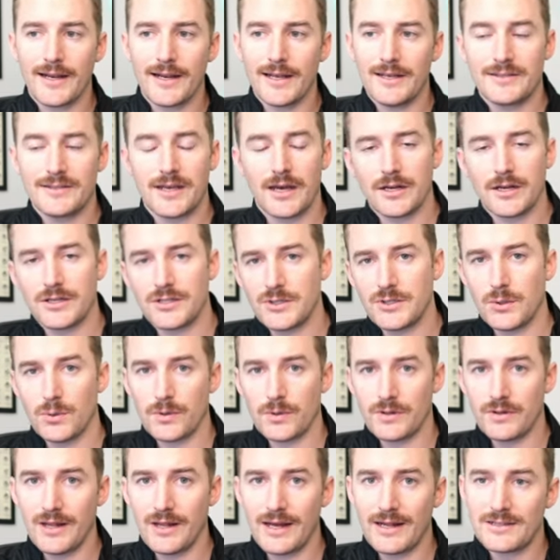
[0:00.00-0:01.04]
He's got to
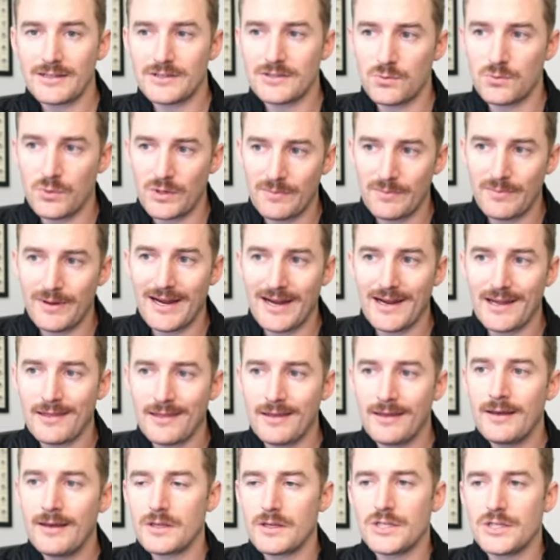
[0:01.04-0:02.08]
shorten that swing path
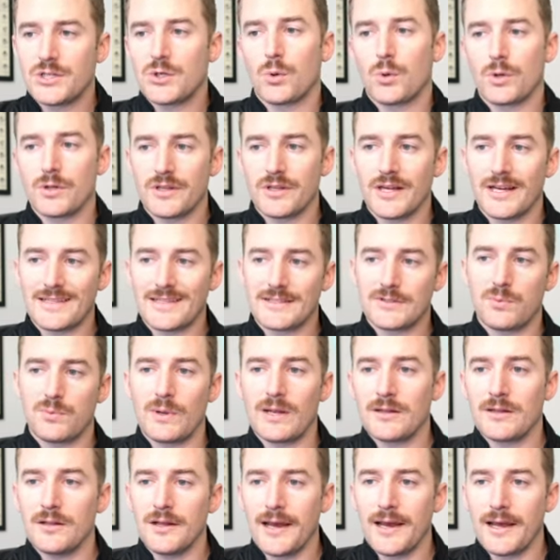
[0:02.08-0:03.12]
shorten that
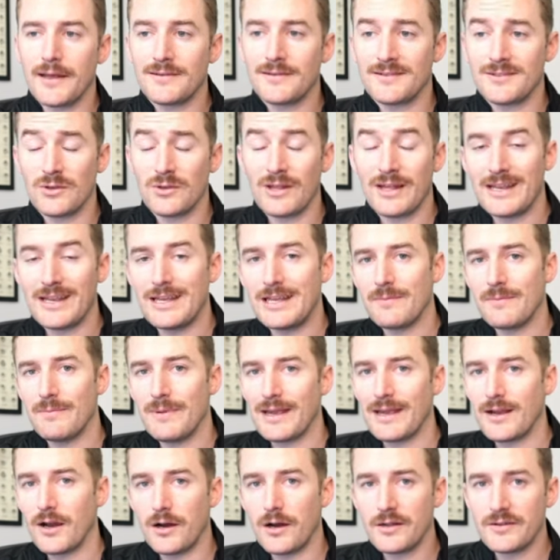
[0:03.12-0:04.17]
swing length so that he can
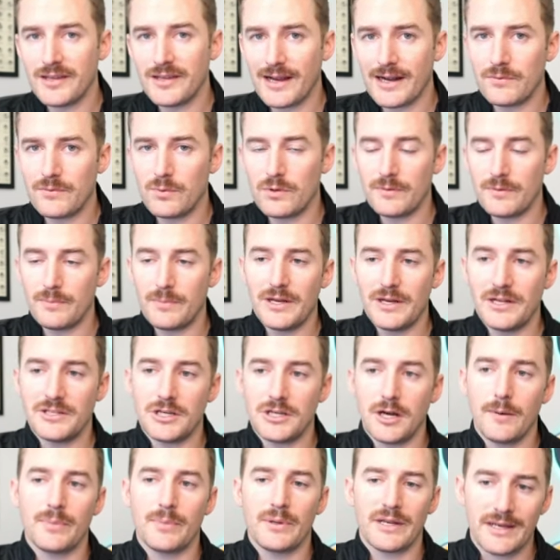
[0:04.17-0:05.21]
make contact with the pitch
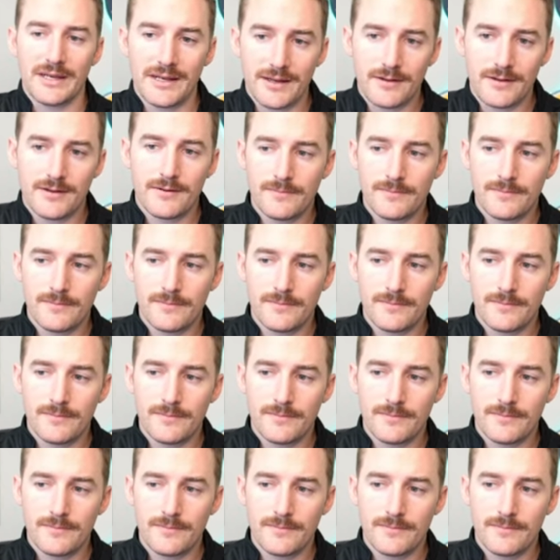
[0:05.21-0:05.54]
up and in.